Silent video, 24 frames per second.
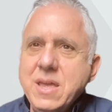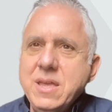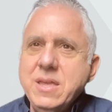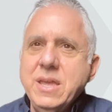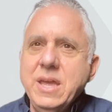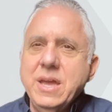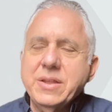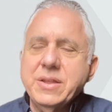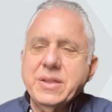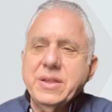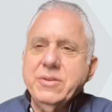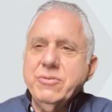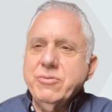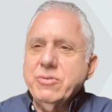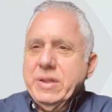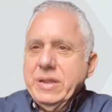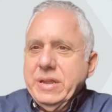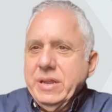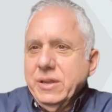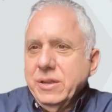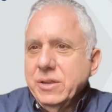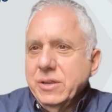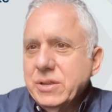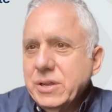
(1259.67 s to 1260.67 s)
Yeah, it's
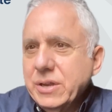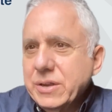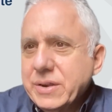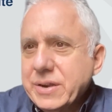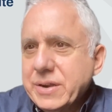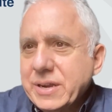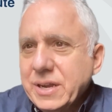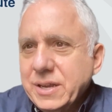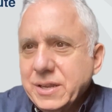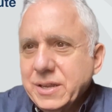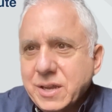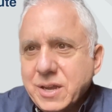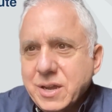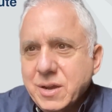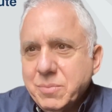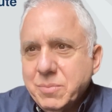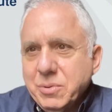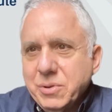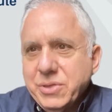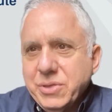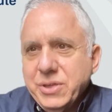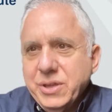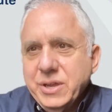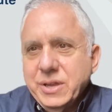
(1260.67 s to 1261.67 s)
interesting. You touched on a
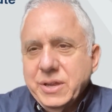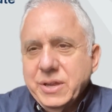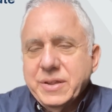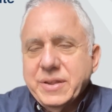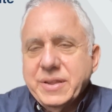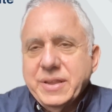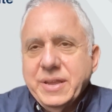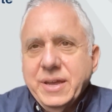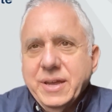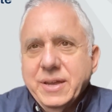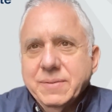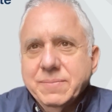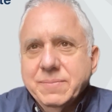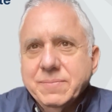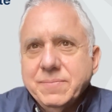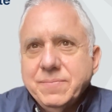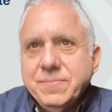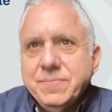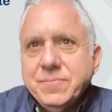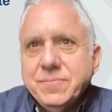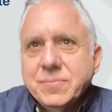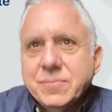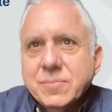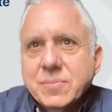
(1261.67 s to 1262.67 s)
couple things that
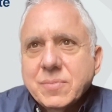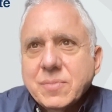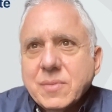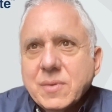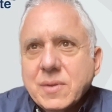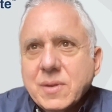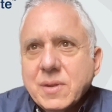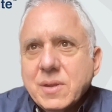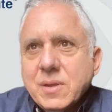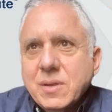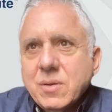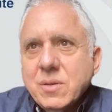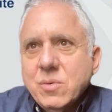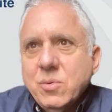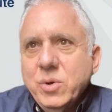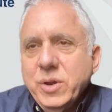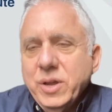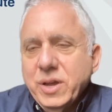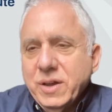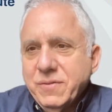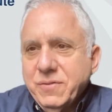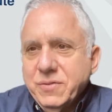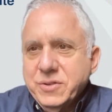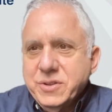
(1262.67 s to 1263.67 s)

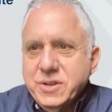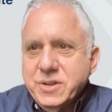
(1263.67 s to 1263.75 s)
we often